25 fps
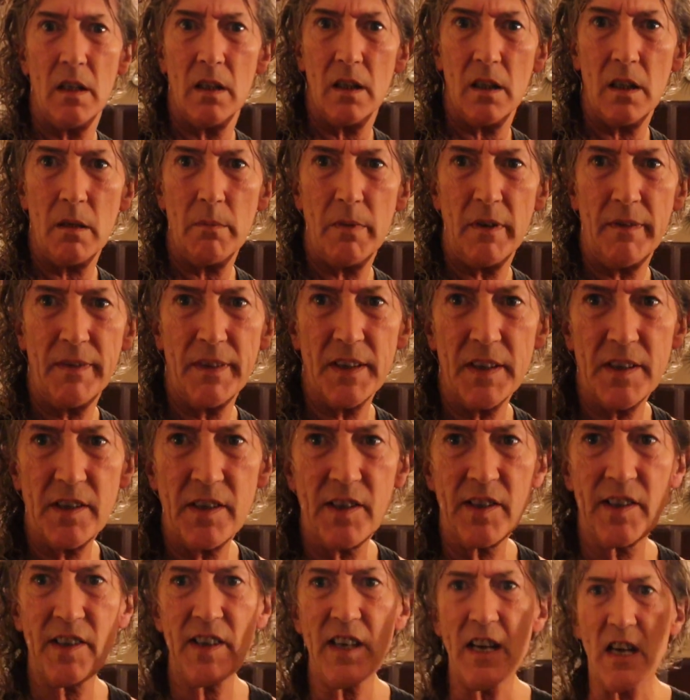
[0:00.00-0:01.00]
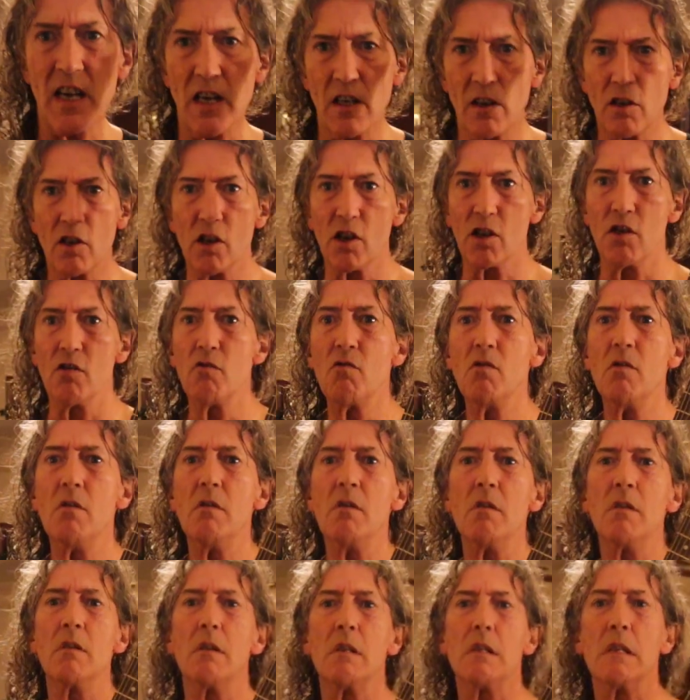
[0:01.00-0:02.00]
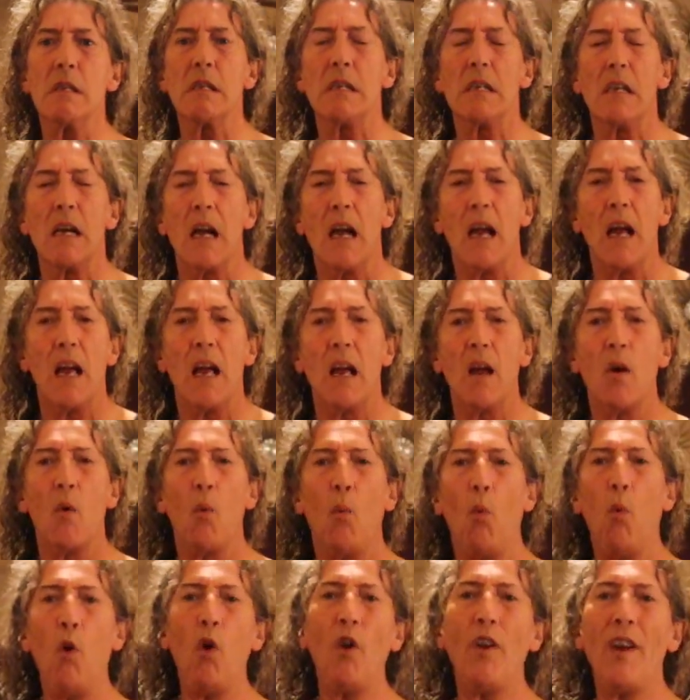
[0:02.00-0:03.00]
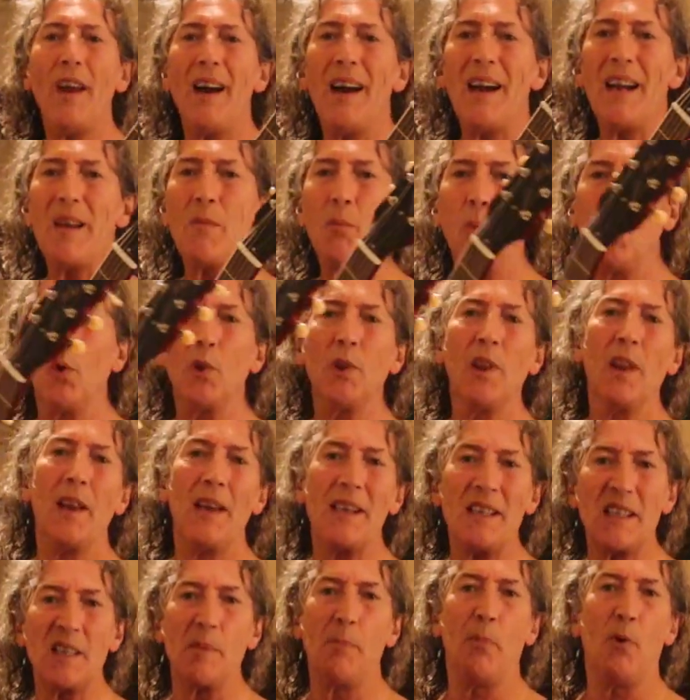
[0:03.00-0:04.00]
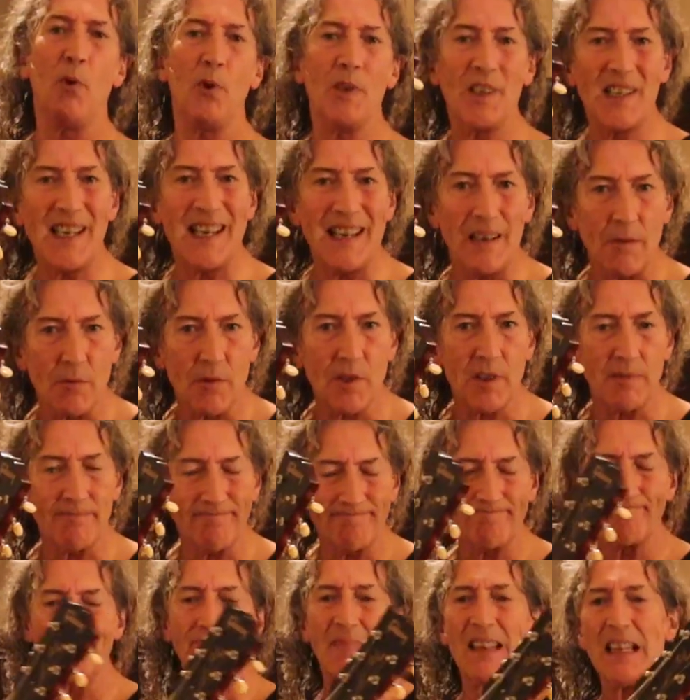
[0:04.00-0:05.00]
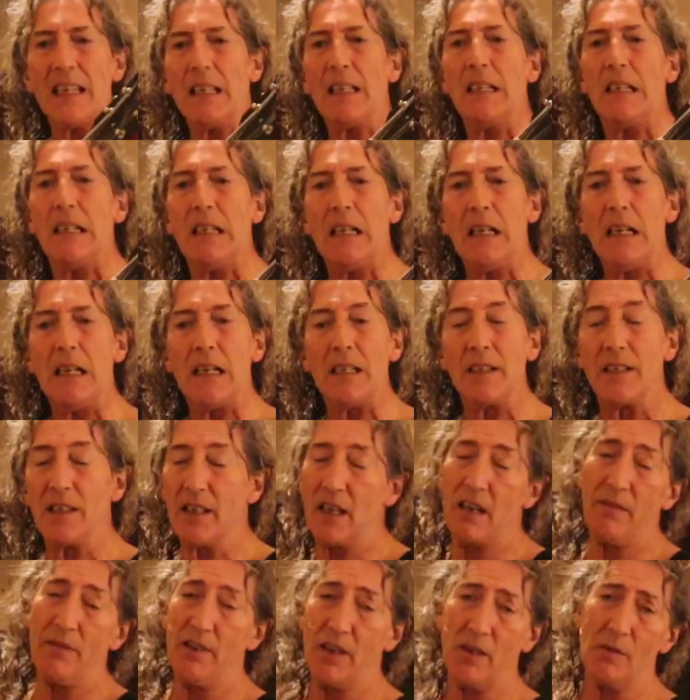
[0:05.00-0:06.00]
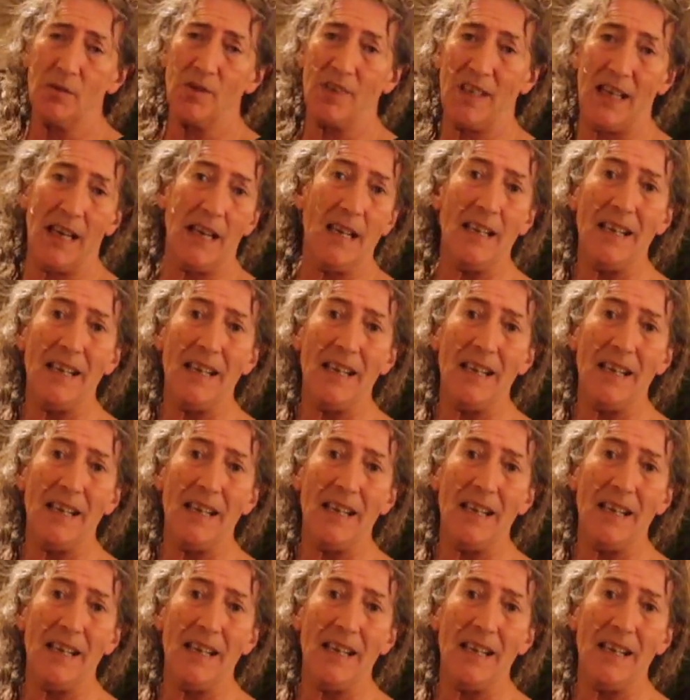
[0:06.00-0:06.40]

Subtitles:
a bit of a scene to, what I would like to point out, and if I don't say it